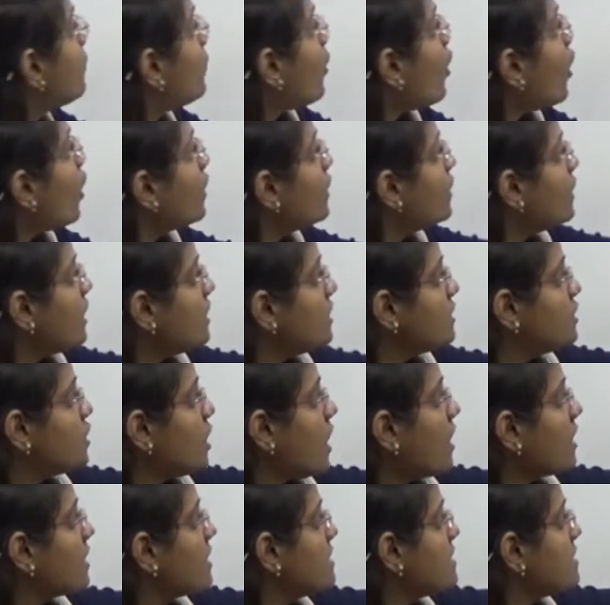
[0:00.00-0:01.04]
pod na
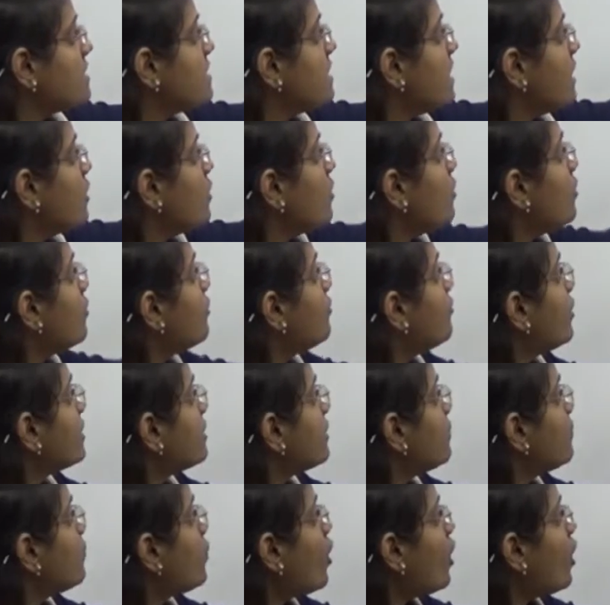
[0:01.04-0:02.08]
jock is there, no? For
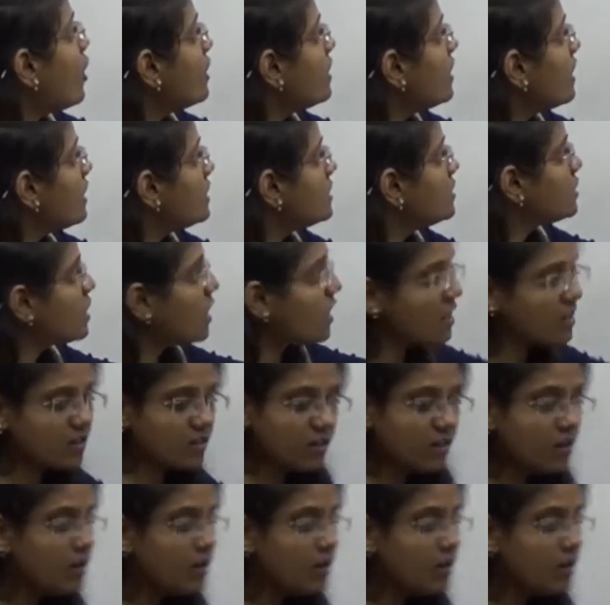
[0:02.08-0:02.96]
the pod na jock,